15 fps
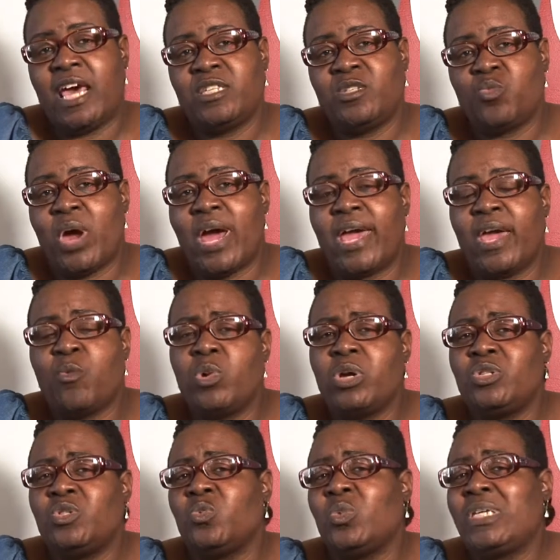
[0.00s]
That's right,
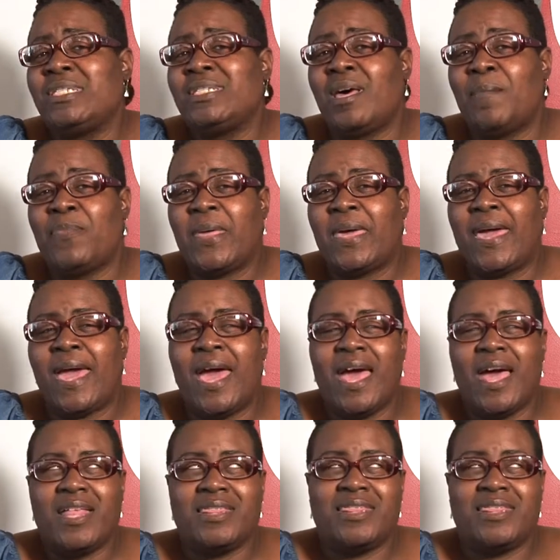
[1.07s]
we're doing something